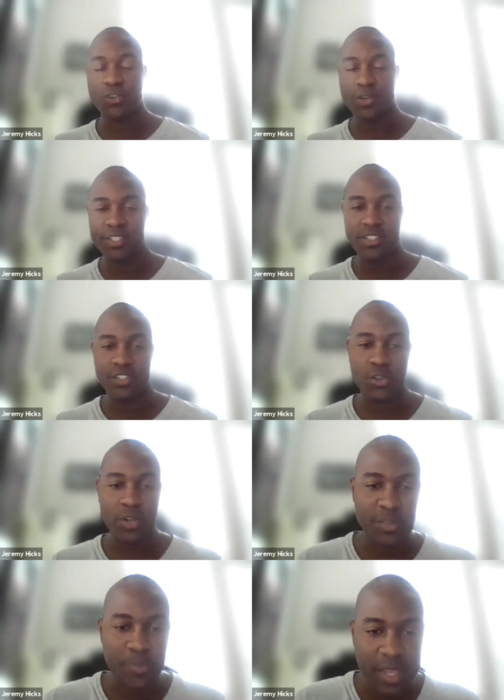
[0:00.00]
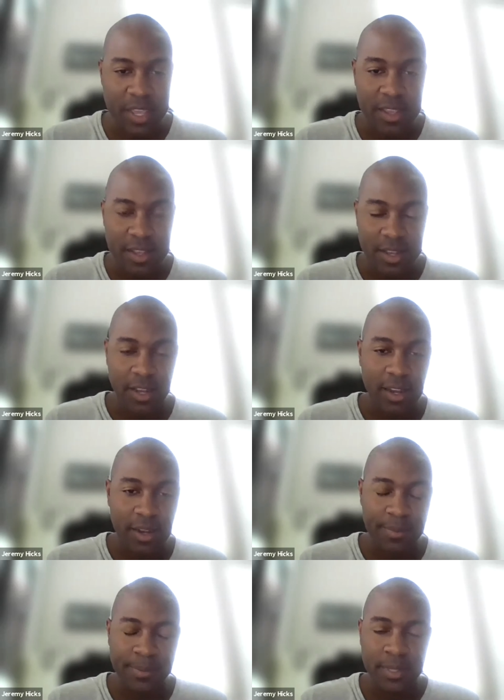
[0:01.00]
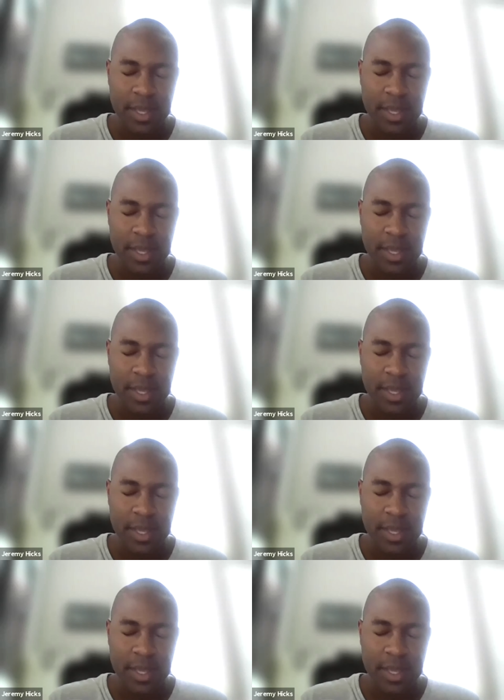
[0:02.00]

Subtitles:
choice B. Yeah,